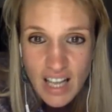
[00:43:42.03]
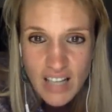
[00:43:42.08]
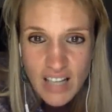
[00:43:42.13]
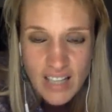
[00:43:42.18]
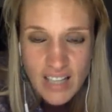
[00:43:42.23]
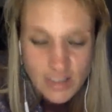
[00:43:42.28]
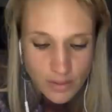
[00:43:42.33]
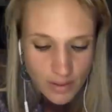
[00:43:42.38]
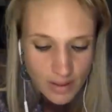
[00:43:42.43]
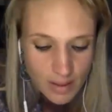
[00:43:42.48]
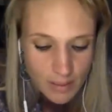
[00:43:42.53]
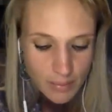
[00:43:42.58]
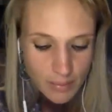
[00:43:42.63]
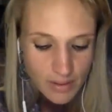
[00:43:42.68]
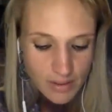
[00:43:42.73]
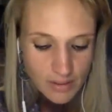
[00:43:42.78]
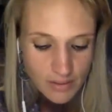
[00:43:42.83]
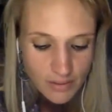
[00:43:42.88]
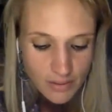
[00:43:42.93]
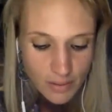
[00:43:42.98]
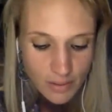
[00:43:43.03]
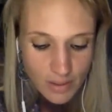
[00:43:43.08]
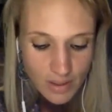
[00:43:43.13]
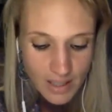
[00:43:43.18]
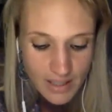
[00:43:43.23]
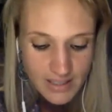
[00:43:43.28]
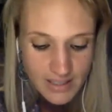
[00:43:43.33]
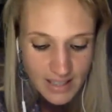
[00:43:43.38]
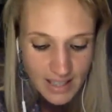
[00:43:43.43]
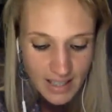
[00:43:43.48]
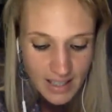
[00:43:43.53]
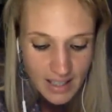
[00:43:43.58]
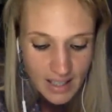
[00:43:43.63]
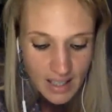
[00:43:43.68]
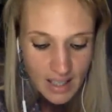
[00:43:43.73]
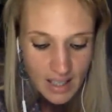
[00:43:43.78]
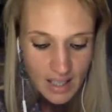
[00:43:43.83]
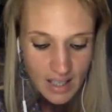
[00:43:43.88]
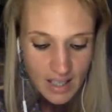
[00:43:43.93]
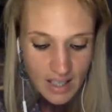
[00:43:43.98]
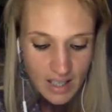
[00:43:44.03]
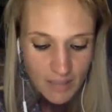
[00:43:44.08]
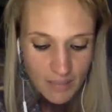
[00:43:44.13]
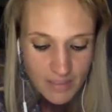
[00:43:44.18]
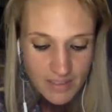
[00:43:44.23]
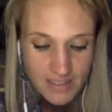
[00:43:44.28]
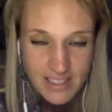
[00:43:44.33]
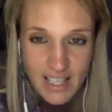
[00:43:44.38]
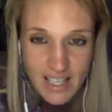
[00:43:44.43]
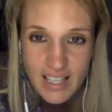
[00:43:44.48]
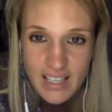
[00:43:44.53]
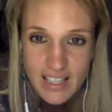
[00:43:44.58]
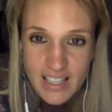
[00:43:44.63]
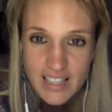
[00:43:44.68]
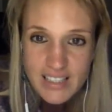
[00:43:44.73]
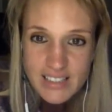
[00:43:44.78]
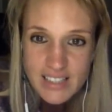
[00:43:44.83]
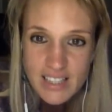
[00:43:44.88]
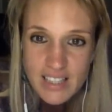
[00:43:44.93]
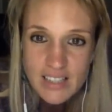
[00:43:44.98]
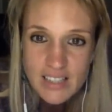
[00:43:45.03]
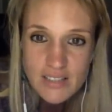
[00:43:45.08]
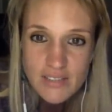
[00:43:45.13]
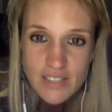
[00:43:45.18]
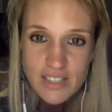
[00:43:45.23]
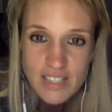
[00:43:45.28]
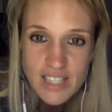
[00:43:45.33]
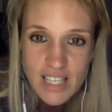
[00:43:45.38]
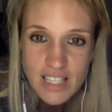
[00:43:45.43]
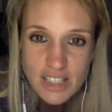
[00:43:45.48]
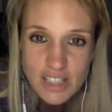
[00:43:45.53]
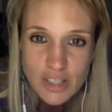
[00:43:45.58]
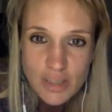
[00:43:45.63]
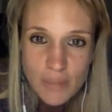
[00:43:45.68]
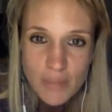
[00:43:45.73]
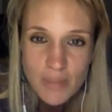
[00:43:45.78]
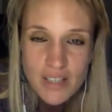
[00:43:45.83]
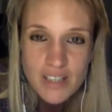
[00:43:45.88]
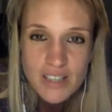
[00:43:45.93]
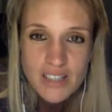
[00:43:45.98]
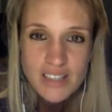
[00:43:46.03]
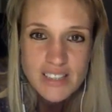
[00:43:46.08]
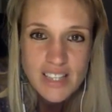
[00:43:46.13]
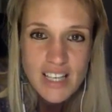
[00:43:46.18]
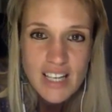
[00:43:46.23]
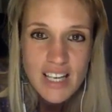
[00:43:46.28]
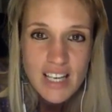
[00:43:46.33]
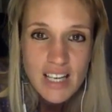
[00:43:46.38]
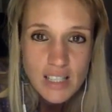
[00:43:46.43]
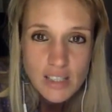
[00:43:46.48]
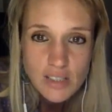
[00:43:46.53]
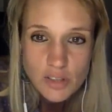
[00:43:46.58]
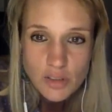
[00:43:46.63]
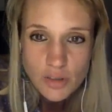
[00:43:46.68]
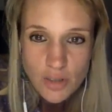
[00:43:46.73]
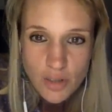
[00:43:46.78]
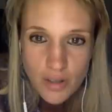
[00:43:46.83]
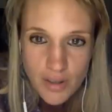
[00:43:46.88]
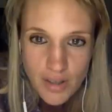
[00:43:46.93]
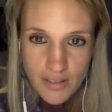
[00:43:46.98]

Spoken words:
and that's really beautiful, like saying that it's an invitation, because it's true.